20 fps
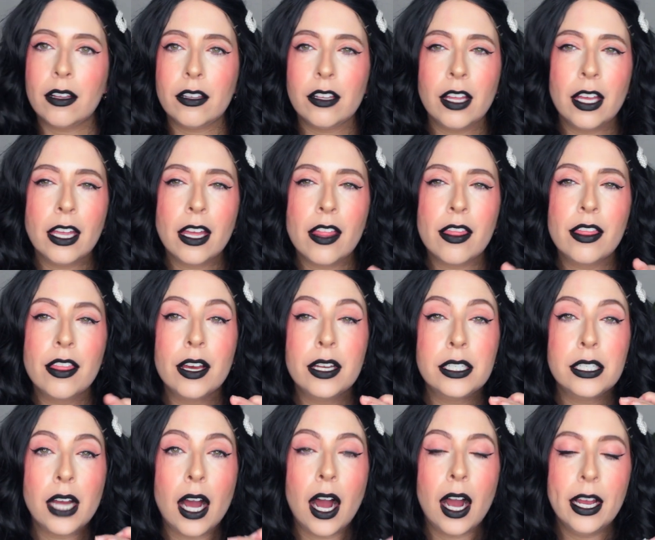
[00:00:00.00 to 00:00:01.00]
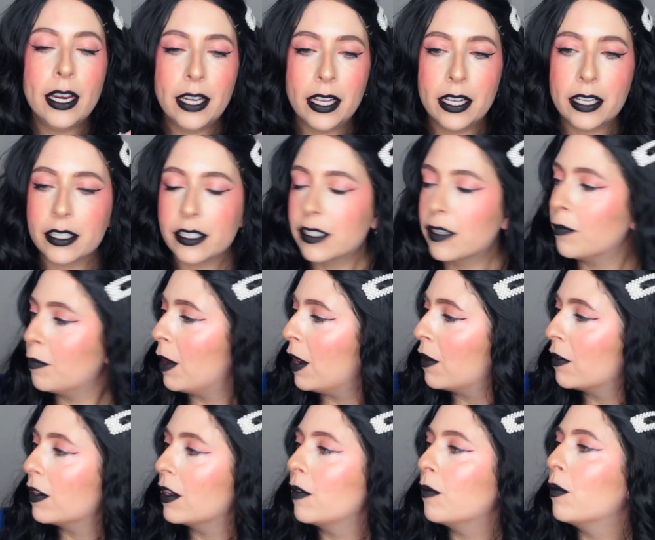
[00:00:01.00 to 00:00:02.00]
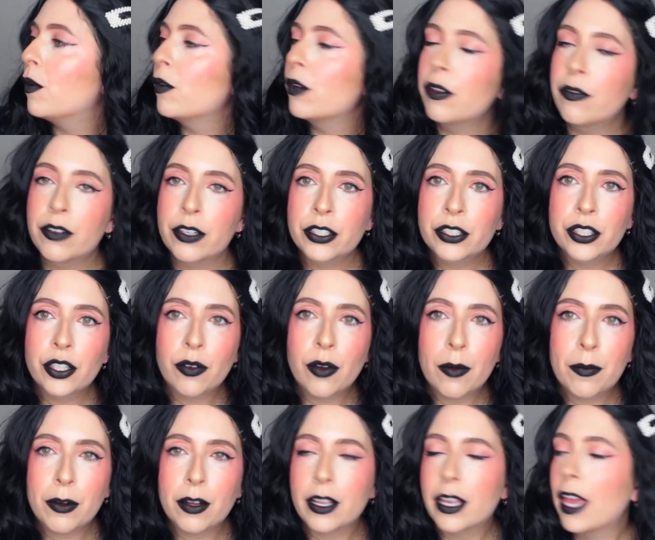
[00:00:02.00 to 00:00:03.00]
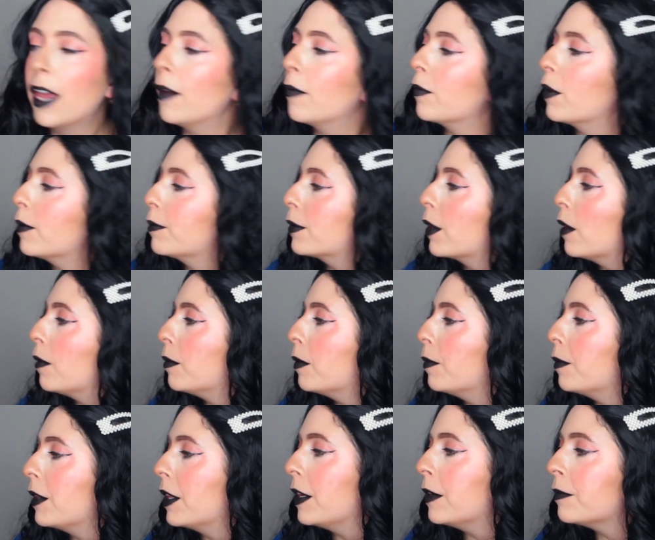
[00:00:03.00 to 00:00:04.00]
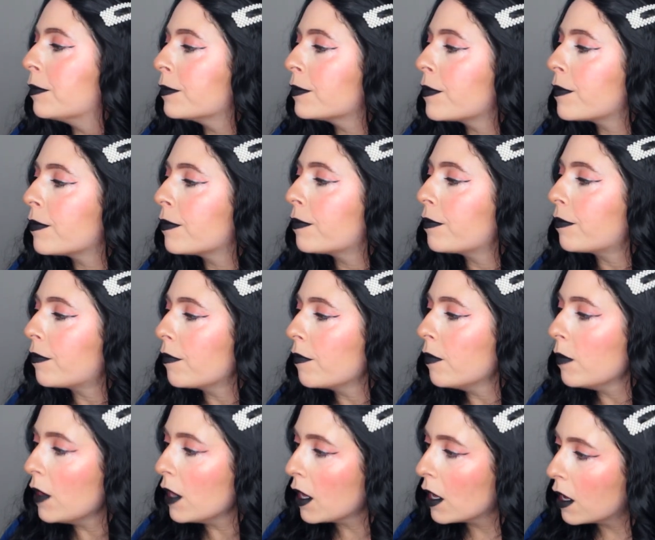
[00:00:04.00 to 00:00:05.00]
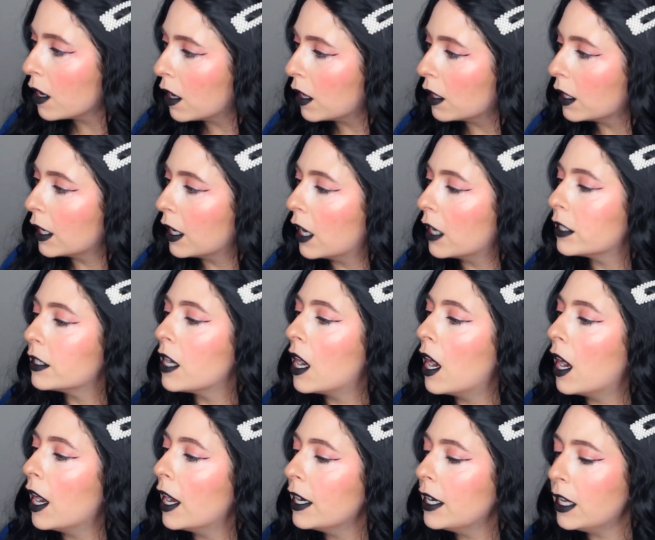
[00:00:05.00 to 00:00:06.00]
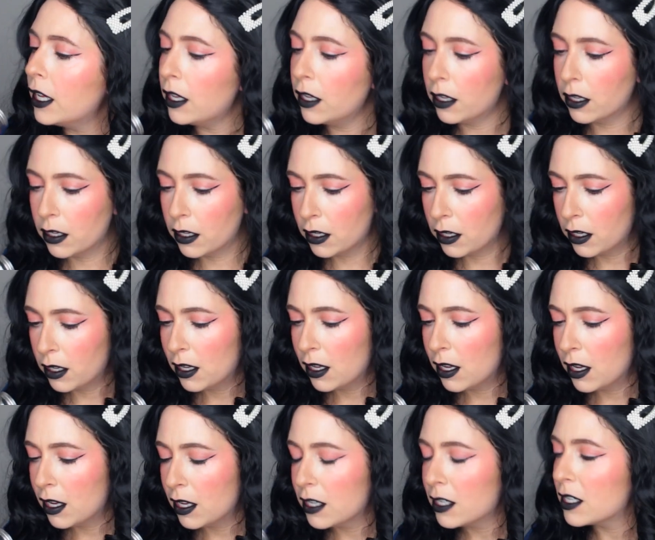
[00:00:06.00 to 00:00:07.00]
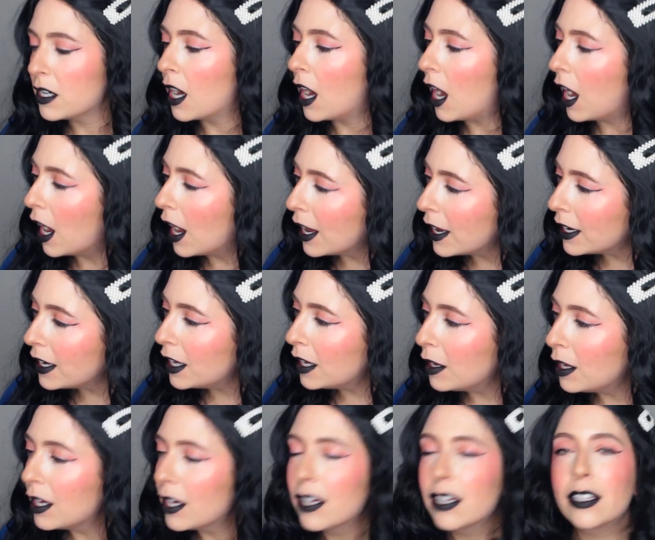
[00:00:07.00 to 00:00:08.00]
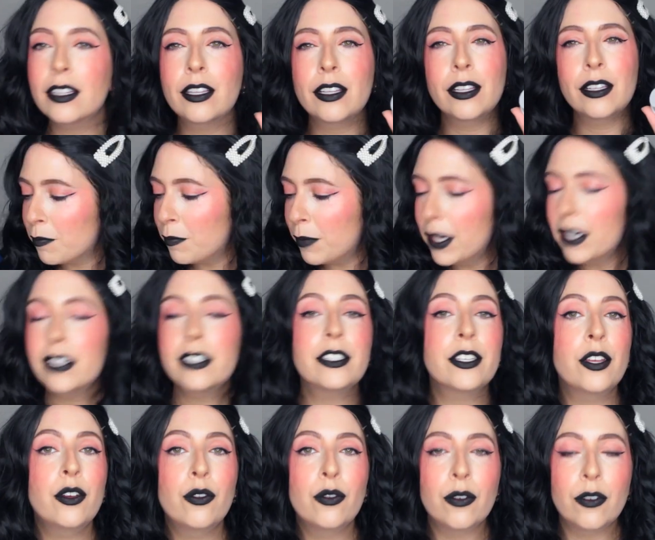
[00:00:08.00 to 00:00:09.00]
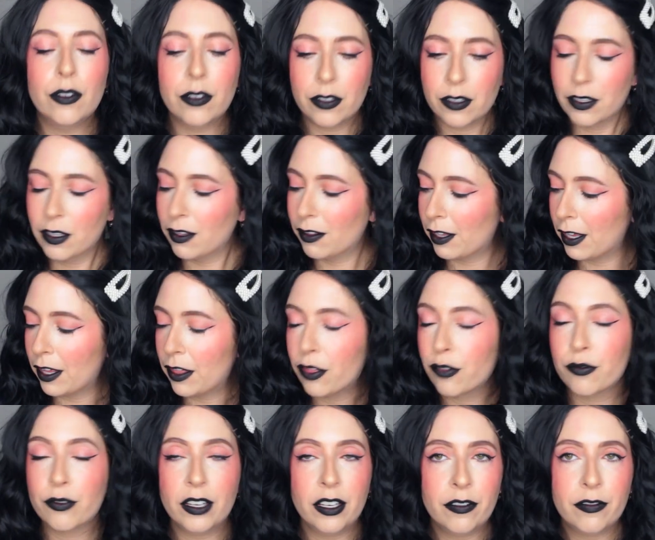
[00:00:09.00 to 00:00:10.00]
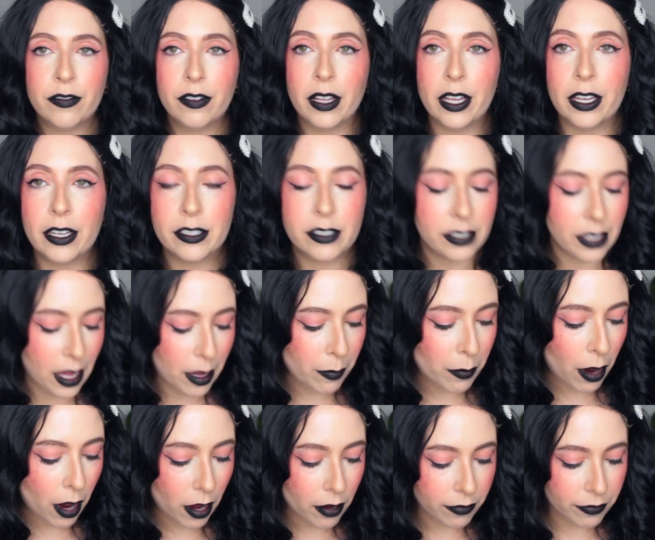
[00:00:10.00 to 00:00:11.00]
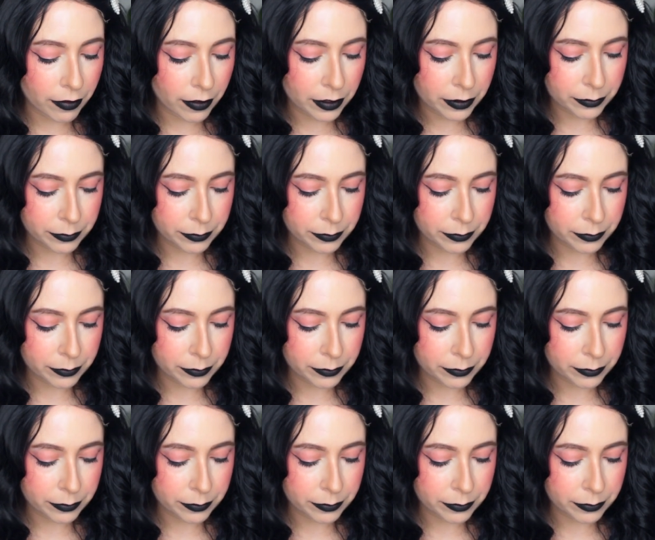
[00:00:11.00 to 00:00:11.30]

the tiniest amount. It won't even show up on camera probably. Like a tiny, tiny, minuscule, like 3 flakes came off.